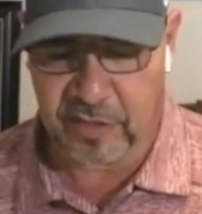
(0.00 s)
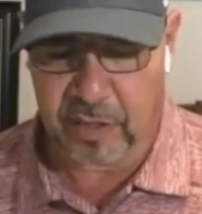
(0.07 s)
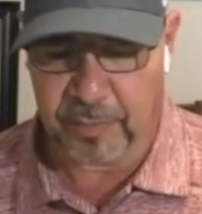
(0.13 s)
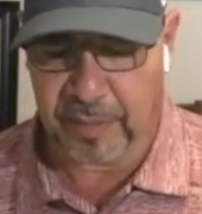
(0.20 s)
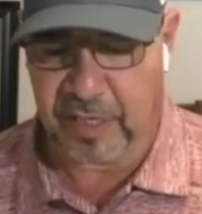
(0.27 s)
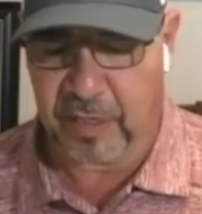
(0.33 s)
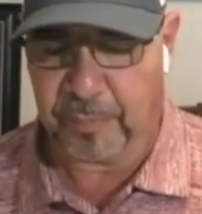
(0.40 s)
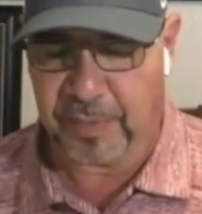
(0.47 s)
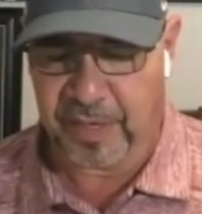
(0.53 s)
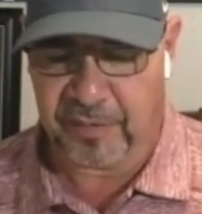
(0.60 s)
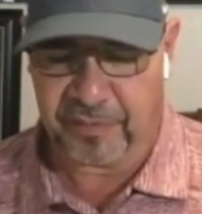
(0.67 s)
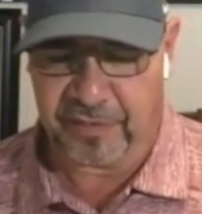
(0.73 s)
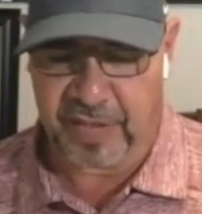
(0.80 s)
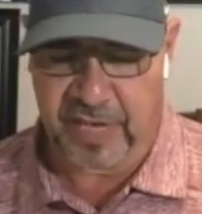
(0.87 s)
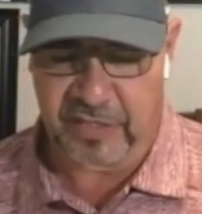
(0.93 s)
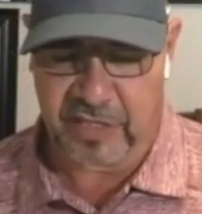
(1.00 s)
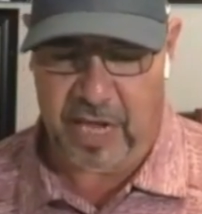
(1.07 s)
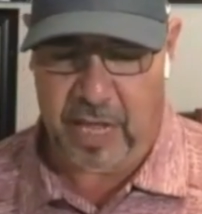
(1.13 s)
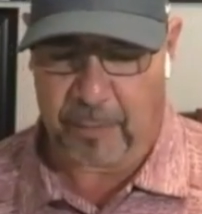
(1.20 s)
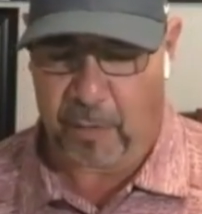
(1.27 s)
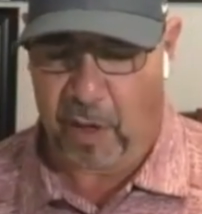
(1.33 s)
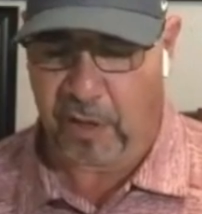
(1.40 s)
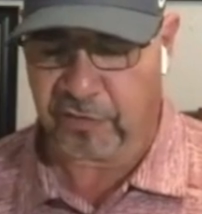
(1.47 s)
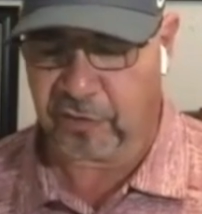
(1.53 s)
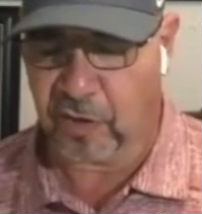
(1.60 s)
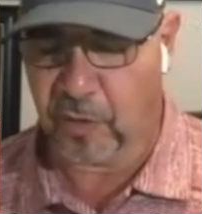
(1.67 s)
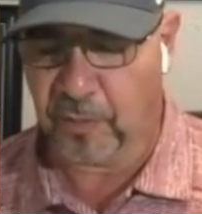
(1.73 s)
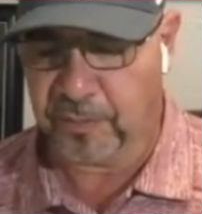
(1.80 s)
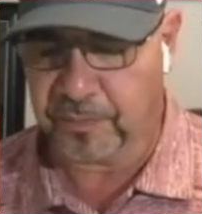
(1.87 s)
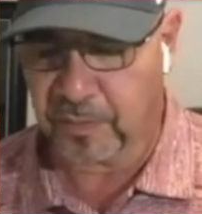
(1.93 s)
going to be competing for that job
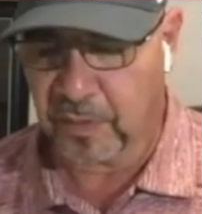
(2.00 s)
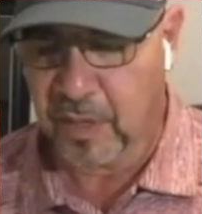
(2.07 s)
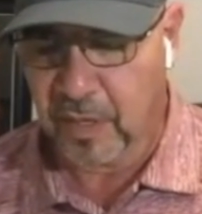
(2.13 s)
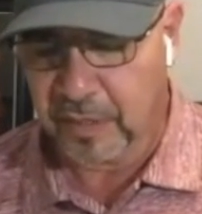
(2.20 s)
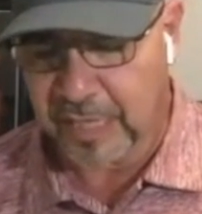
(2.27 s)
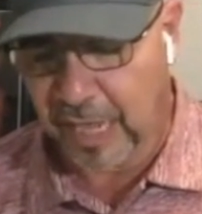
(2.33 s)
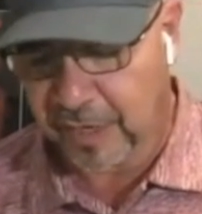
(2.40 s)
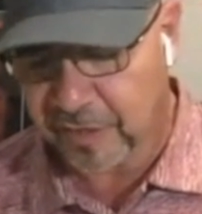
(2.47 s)
also. Now,